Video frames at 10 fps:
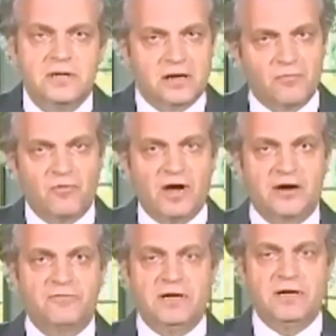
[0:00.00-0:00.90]
and
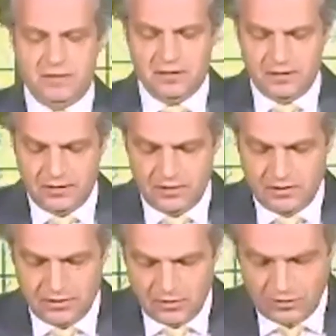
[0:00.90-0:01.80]
camaraderie,
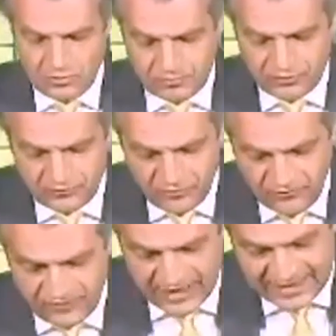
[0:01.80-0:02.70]

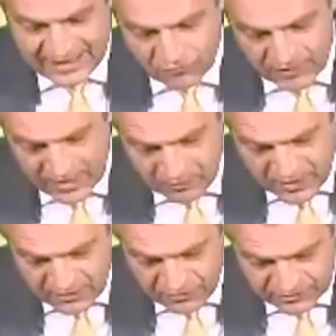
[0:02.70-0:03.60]
proving that great
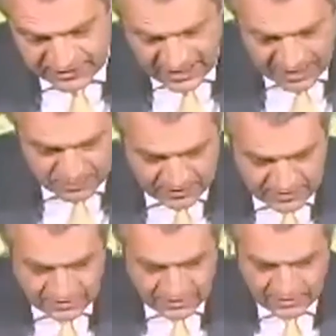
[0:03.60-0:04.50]
breakthroughs happen
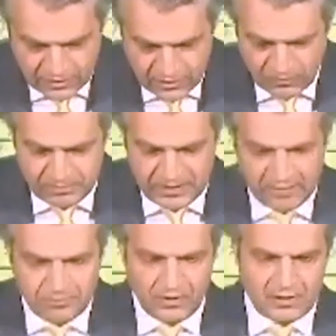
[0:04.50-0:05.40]
when
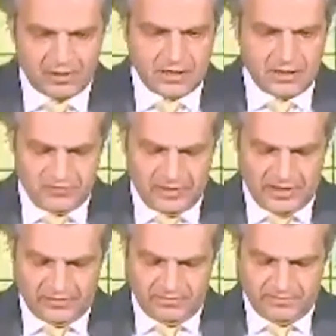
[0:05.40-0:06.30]
people come
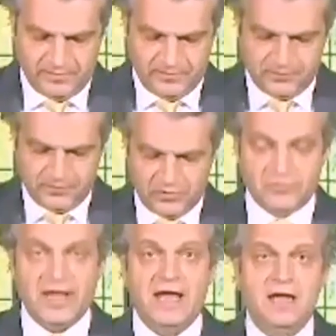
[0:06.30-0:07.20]
together.
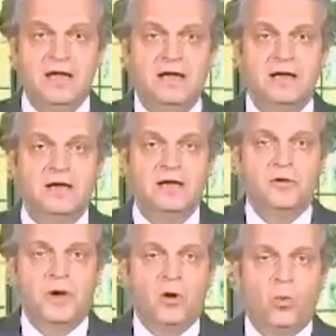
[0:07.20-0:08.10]
Today,
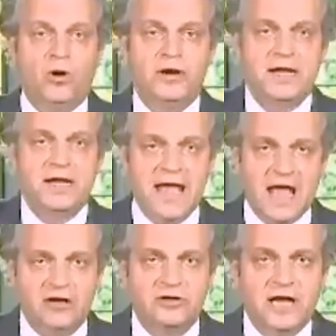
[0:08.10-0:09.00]
we are awarding
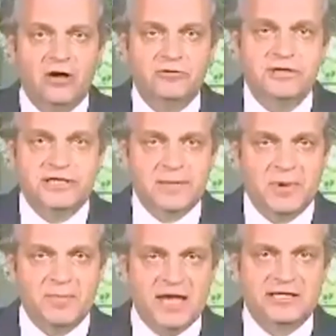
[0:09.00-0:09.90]
Anchor Down Step
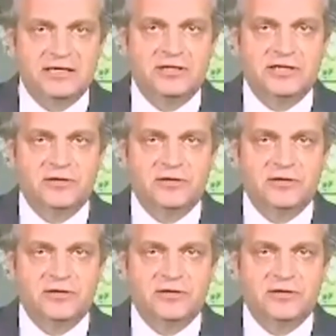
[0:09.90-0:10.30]
Up Excellence